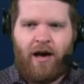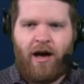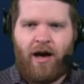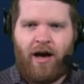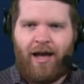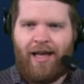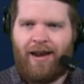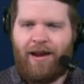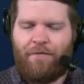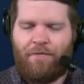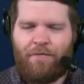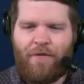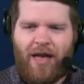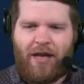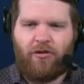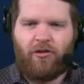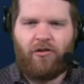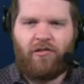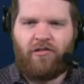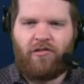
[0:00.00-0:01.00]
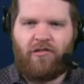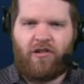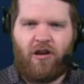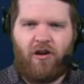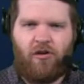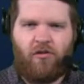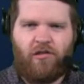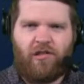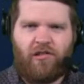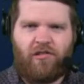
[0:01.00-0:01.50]
And if Valus
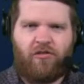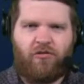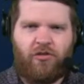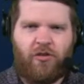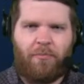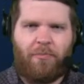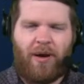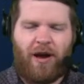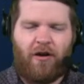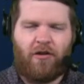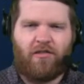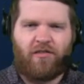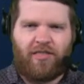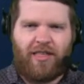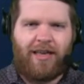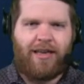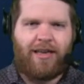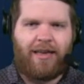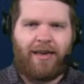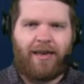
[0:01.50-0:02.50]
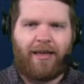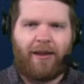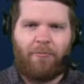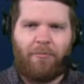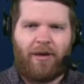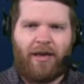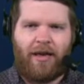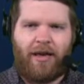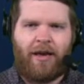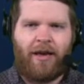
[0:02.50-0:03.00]
Jones is who the Bears think he can
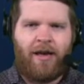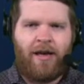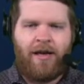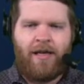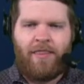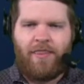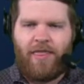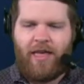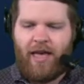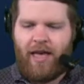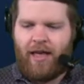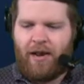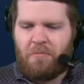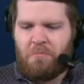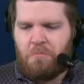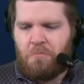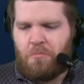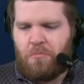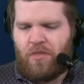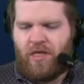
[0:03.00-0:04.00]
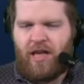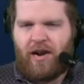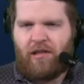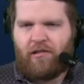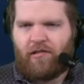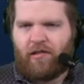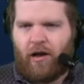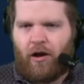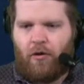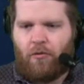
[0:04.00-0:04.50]
be, then
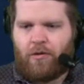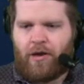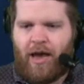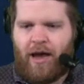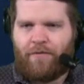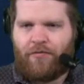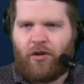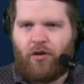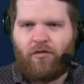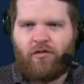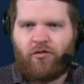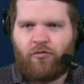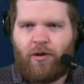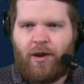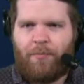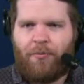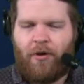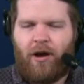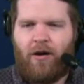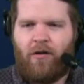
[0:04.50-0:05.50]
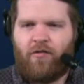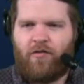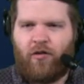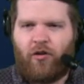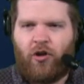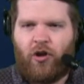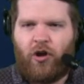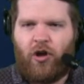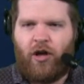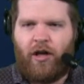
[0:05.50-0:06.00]
it's like, okay, if those three players
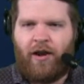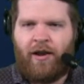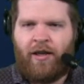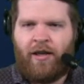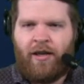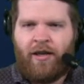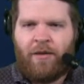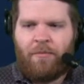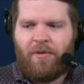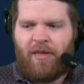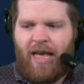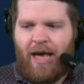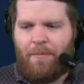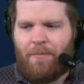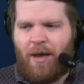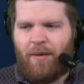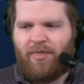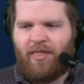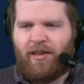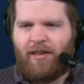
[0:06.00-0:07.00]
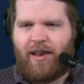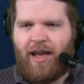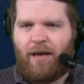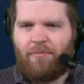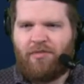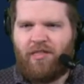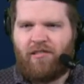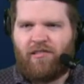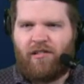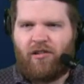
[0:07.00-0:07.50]
are good, yeah, maybe the
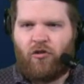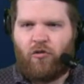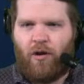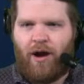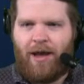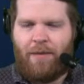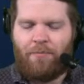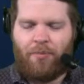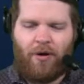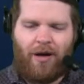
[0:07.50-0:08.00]
depth isn't great.